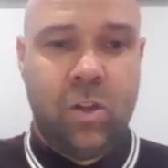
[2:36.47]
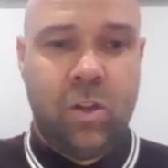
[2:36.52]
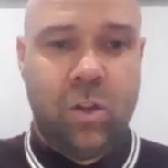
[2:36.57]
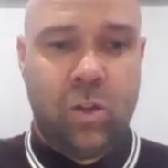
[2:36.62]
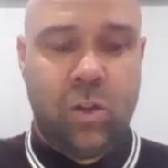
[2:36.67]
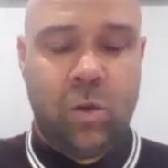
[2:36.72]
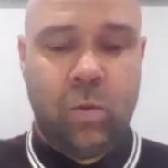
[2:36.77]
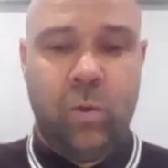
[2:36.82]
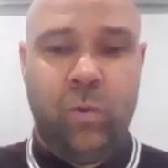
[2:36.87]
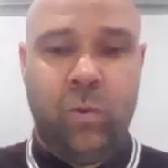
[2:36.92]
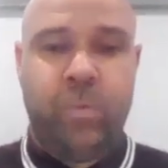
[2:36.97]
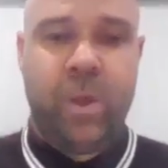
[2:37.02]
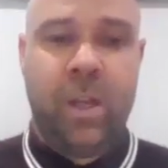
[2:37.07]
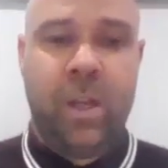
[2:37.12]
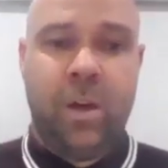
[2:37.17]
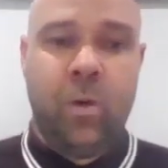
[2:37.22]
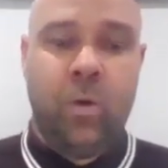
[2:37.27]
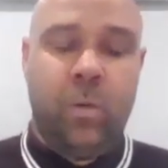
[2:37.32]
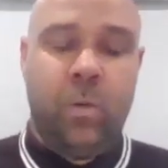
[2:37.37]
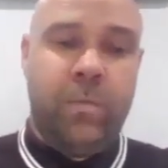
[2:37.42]
So we've been
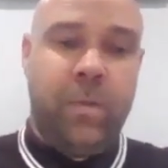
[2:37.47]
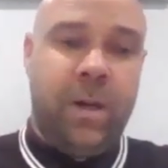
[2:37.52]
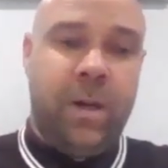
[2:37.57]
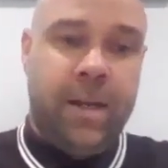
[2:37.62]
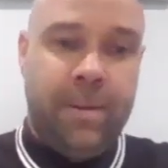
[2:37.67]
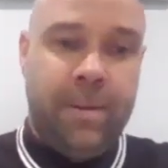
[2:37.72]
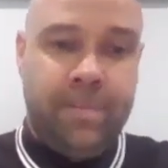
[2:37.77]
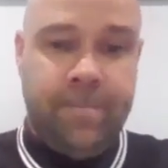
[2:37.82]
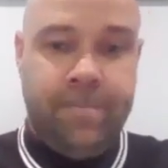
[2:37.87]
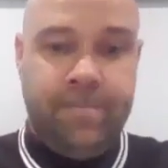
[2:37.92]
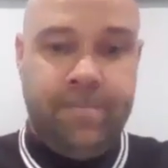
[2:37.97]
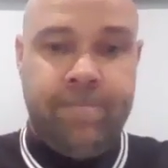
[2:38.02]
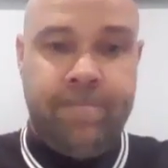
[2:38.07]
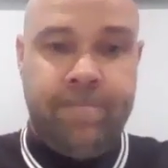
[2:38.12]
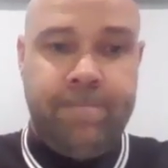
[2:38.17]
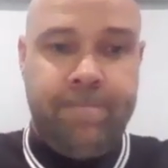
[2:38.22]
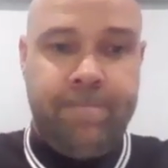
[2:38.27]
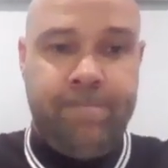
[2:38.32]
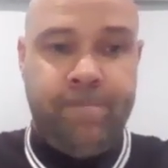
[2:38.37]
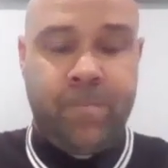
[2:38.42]
out
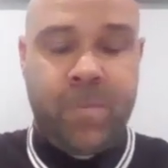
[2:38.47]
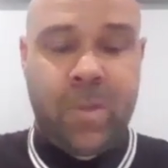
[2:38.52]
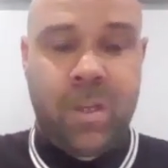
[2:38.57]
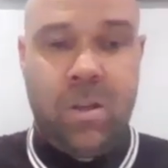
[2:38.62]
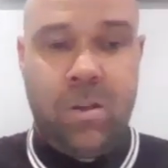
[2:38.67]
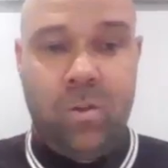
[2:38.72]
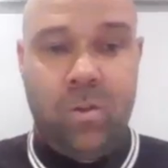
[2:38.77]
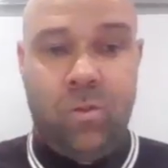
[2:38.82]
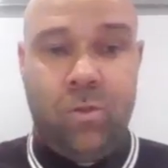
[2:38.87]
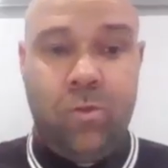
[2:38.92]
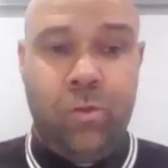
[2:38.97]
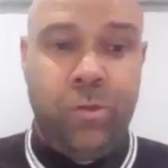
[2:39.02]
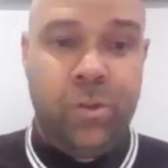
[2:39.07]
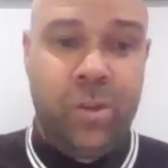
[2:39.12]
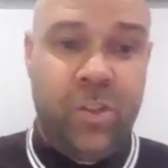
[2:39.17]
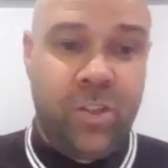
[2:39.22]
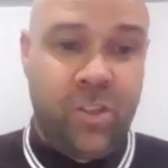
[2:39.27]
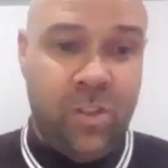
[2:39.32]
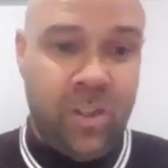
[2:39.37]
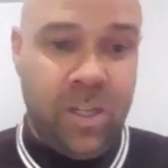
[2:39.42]
doing
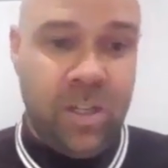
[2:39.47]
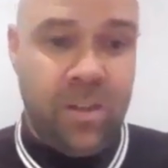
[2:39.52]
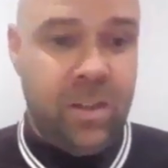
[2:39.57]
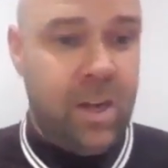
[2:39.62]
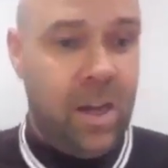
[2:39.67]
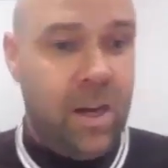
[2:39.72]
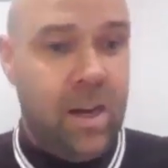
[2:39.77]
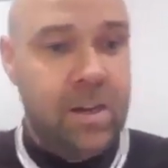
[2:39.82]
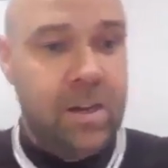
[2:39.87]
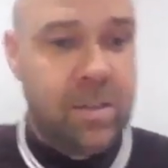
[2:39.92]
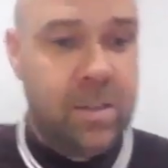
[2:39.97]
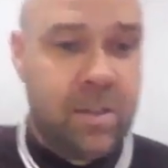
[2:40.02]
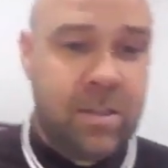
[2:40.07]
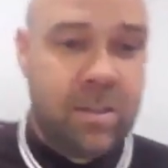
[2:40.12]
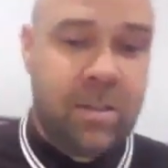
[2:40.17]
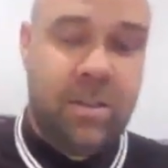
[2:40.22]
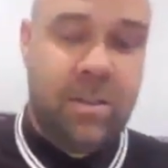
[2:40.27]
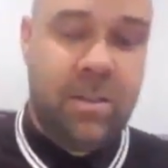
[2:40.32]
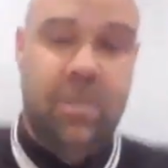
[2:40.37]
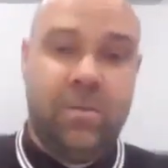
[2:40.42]
street
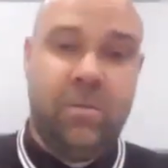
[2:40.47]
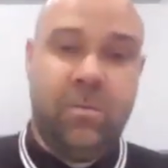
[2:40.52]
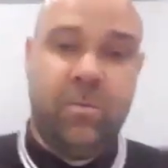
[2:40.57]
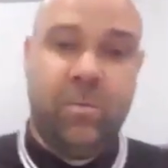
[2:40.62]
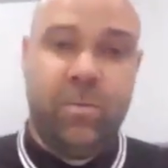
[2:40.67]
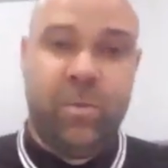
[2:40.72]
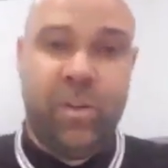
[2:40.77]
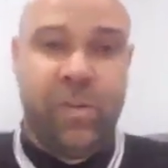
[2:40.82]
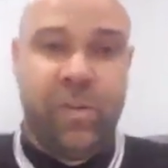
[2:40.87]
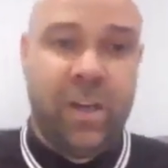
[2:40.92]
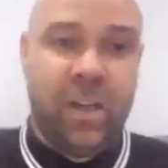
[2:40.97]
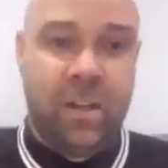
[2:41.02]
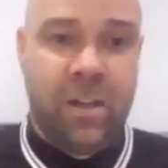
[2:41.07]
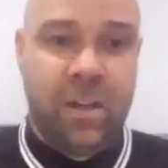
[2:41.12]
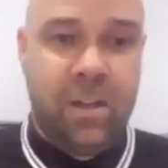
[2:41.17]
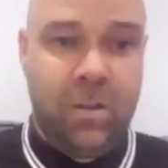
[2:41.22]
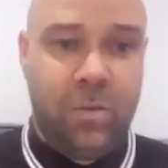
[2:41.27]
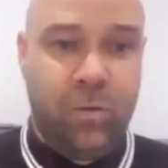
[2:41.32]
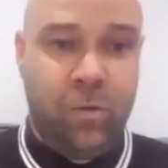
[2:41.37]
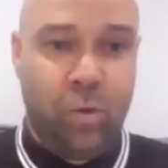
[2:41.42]
dance and
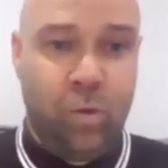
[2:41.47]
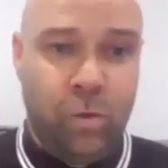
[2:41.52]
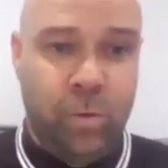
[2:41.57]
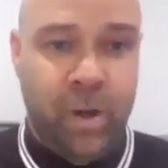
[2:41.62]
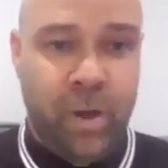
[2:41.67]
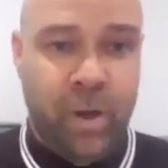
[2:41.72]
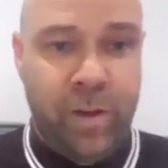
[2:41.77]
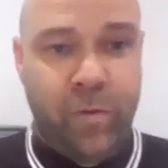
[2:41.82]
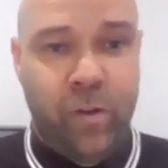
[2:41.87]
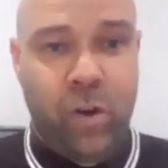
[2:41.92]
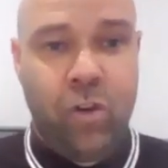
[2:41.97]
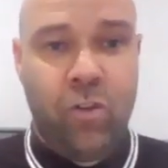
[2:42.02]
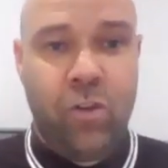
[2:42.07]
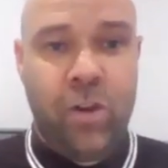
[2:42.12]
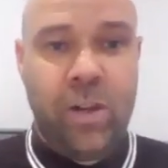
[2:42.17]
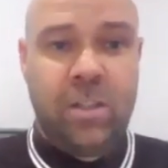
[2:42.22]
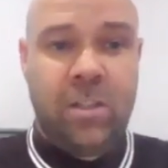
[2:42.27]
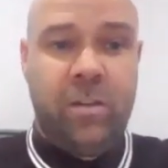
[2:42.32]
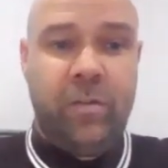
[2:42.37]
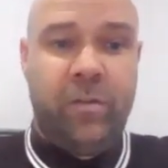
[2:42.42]
doing a bit of
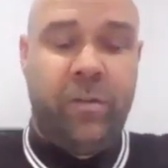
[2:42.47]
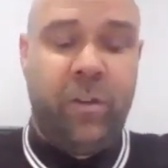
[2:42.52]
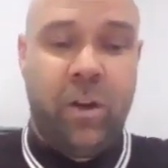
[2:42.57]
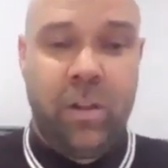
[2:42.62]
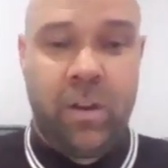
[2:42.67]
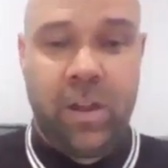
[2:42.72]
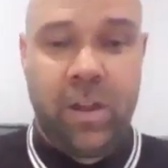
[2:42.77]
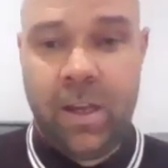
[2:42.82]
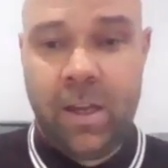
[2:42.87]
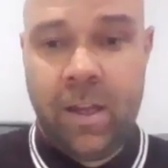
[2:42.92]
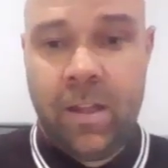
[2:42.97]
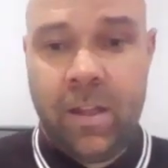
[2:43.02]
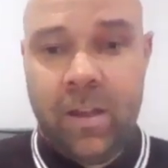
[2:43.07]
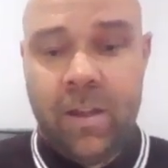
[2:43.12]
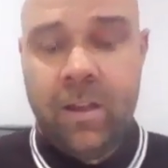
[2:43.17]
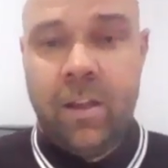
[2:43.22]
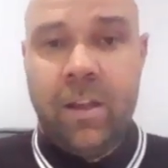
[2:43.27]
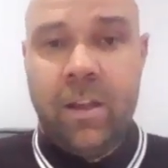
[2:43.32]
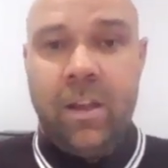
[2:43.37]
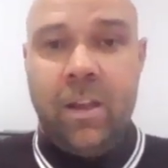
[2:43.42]
fundraising for the
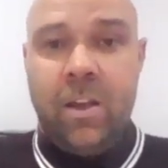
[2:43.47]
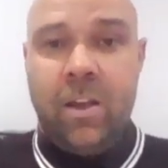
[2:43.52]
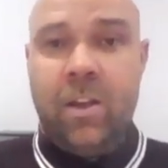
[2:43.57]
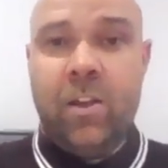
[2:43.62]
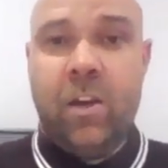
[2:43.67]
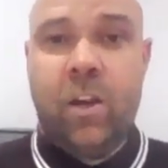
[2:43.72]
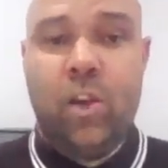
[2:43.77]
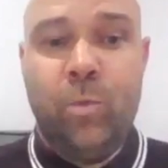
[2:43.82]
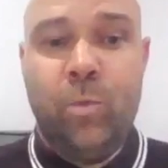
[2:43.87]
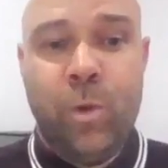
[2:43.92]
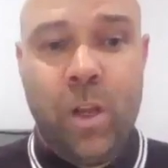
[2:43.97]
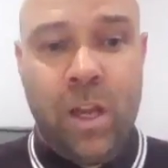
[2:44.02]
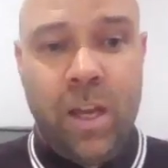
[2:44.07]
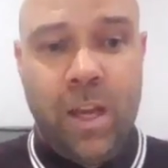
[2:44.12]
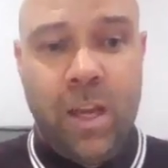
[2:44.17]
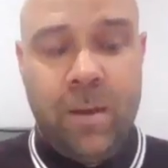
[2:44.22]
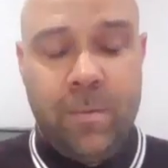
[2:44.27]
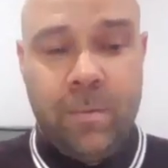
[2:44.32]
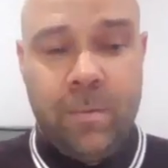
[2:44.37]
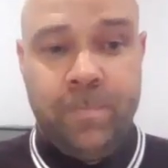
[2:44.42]

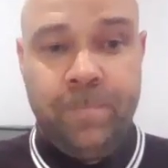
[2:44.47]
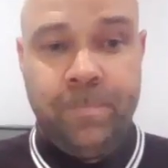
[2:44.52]
community,